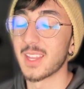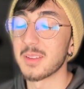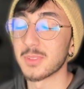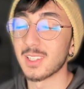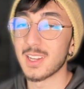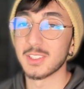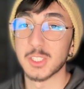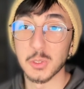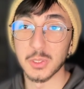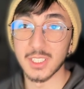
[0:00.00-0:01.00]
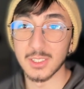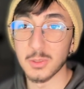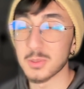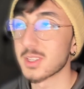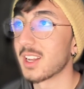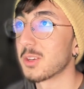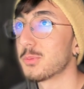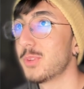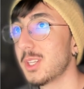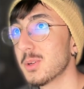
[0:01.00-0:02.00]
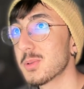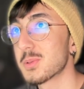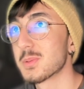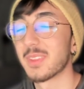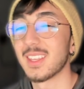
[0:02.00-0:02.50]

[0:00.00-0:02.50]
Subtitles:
I'm glad recording those kind of videos.